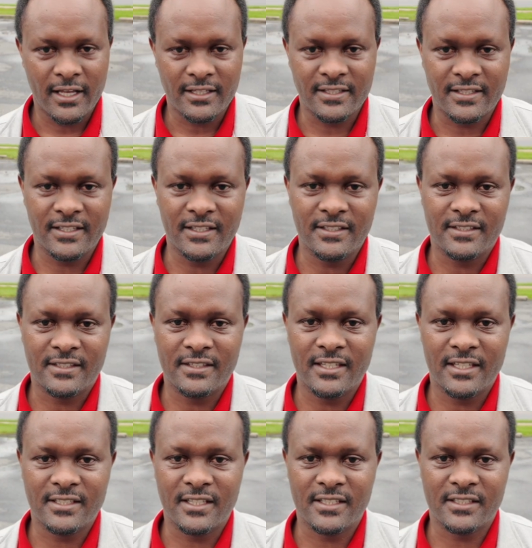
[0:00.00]
since
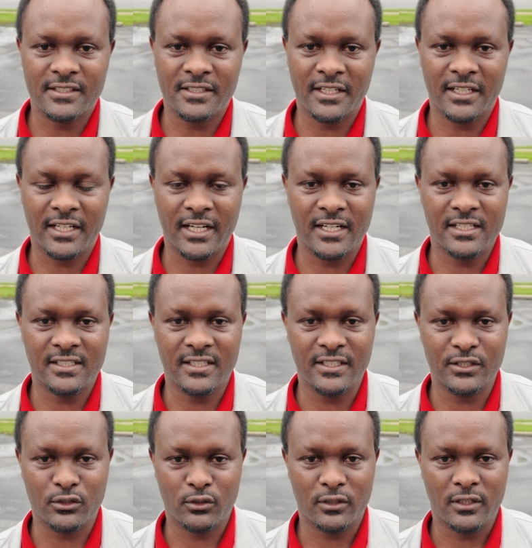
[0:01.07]
this is green card
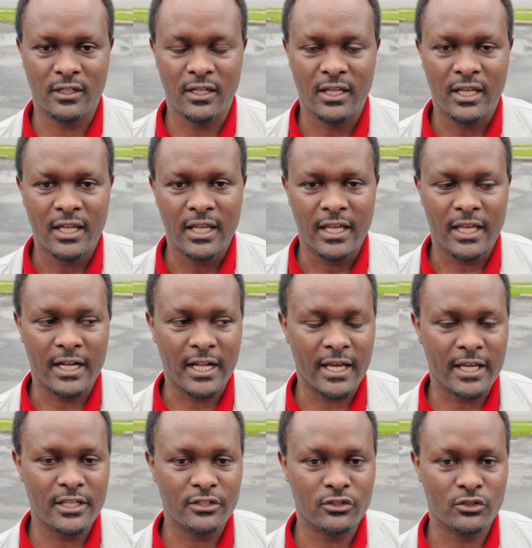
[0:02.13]
season. And
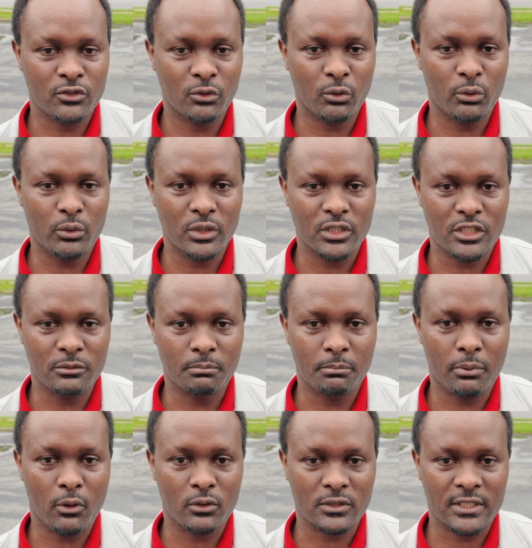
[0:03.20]
I saw it
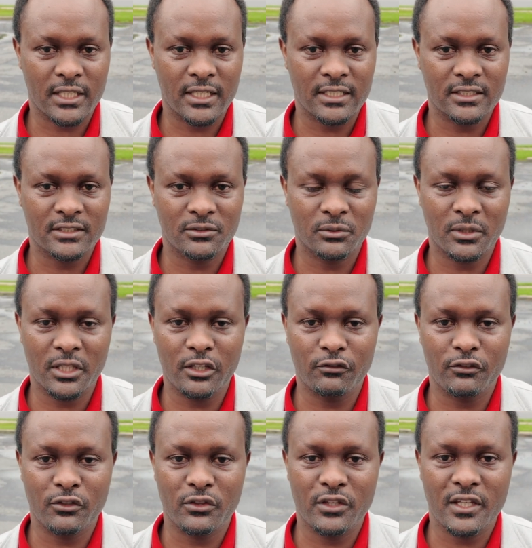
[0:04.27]
important to give
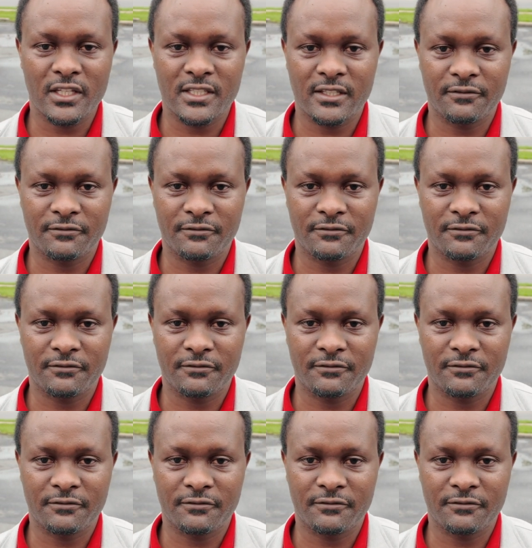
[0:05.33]
you this